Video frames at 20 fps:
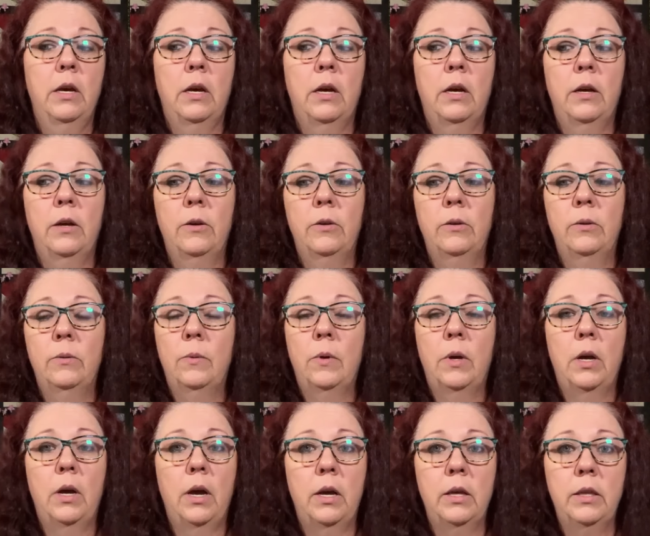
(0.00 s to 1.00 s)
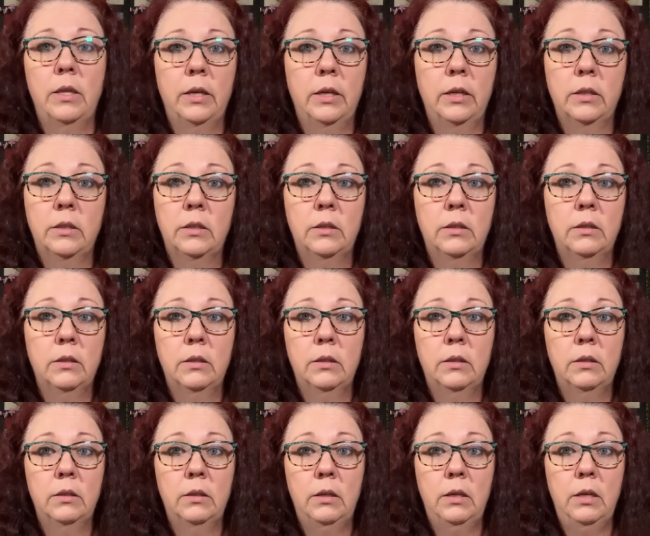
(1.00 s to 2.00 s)
Uh, I think it's
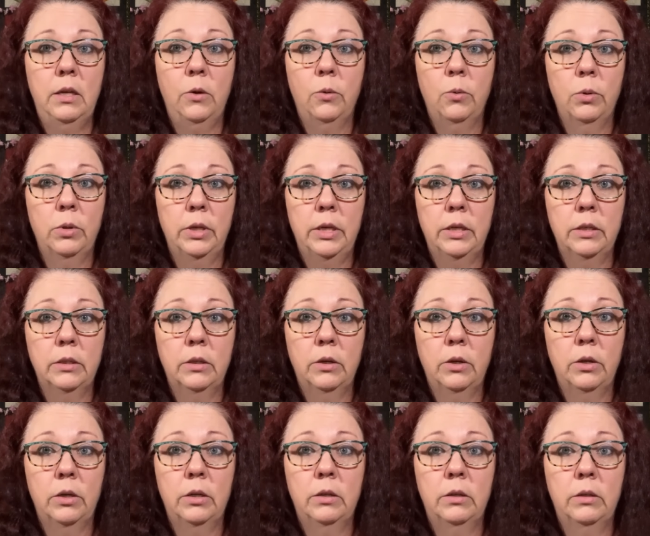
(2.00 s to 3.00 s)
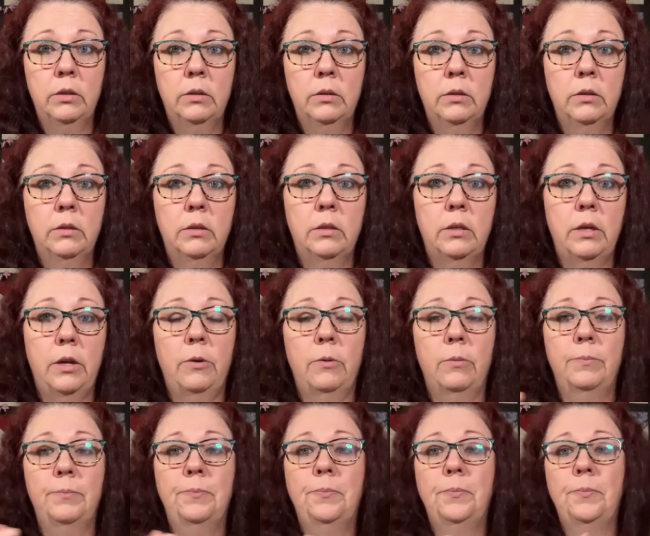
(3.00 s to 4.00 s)
equally as good.
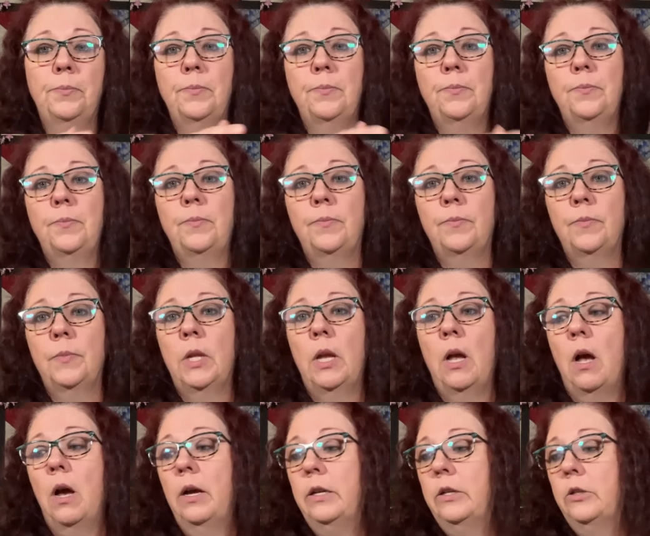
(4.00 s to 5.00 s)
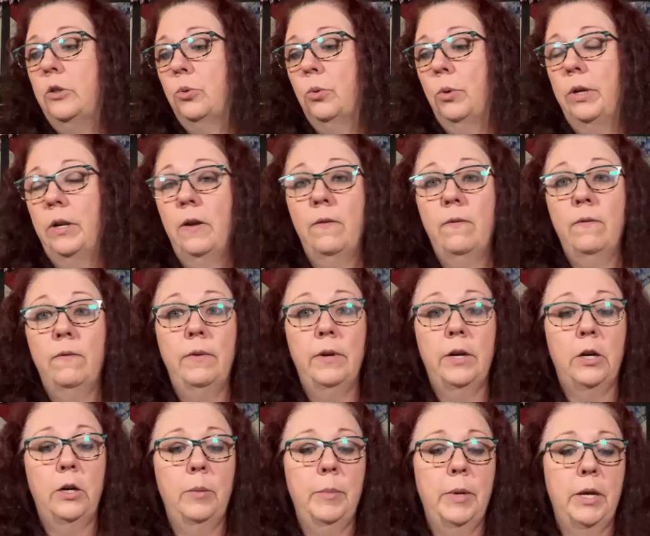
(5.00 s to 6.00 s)
So I enjoyed it
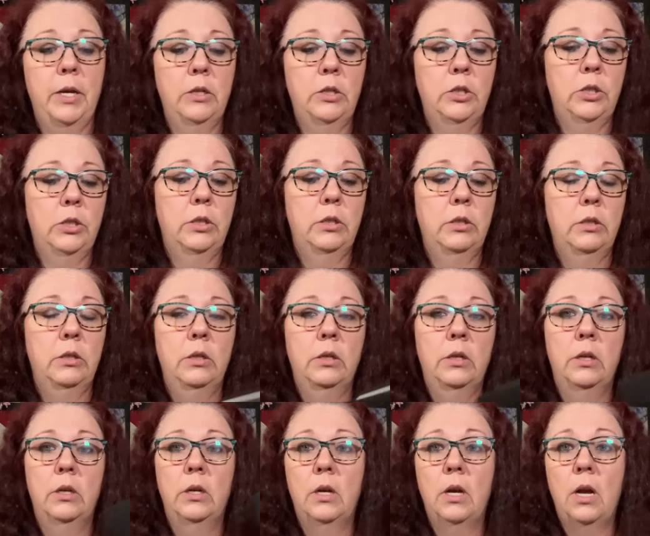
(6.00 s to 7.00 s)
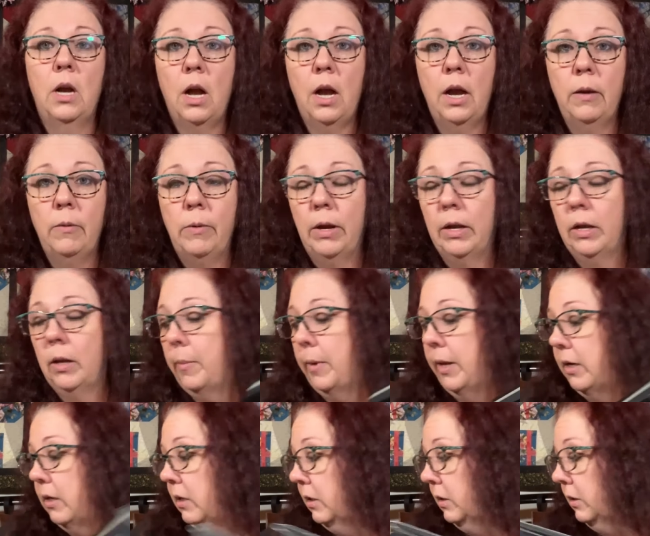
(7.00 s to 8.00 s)
very much. I
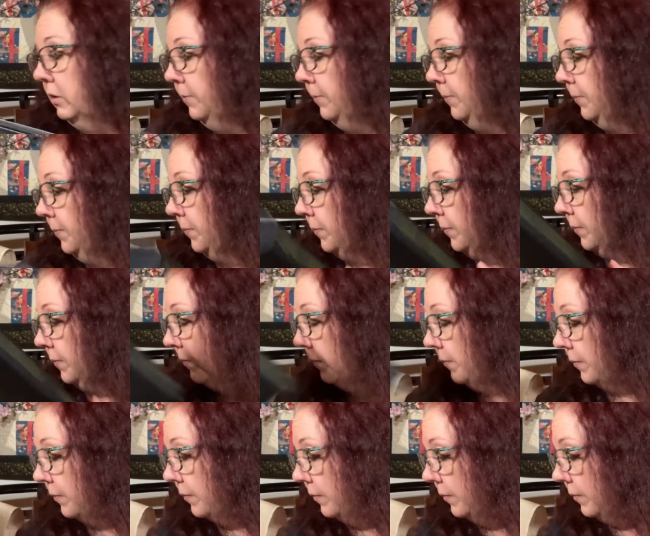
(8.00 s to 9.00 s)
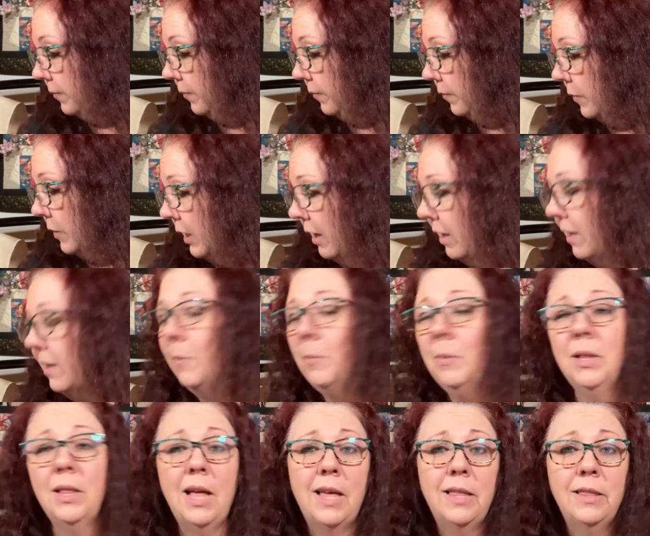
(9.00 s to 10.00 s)
recommend it. And I'm
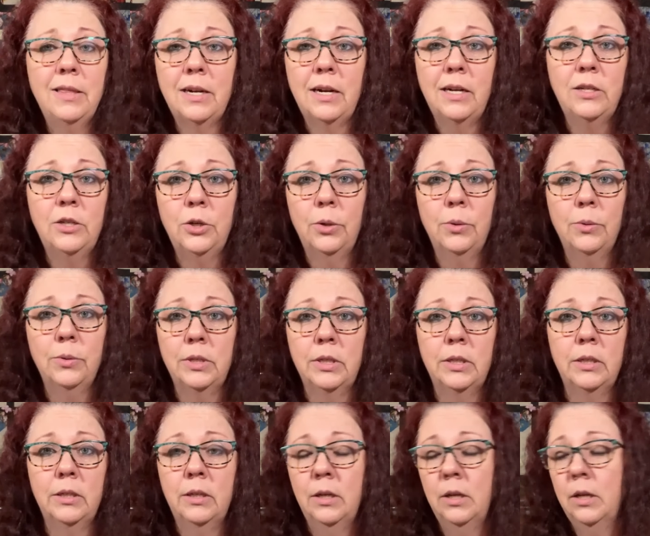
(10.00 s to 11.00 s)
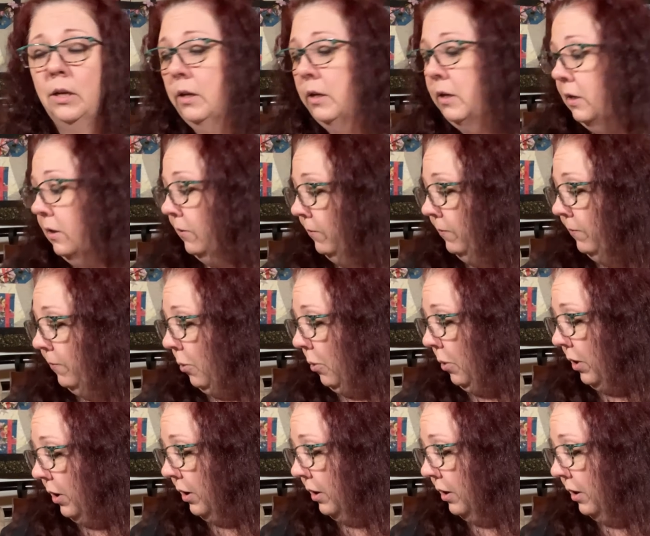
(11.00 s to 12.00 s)
glad that I chose it
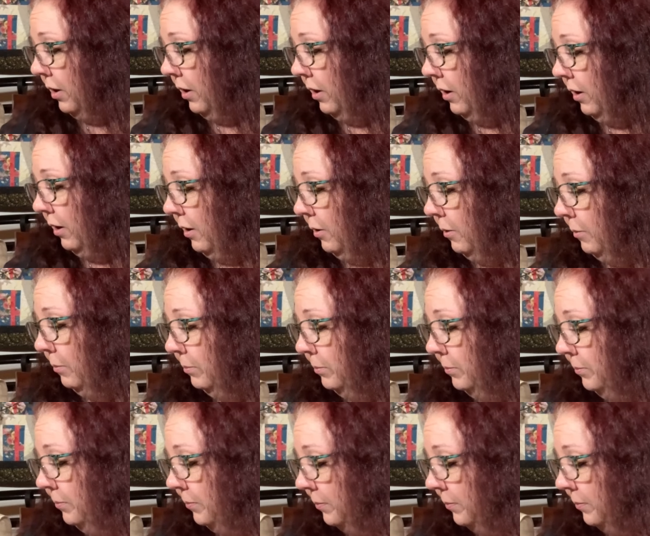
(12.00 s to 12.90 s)
for, um,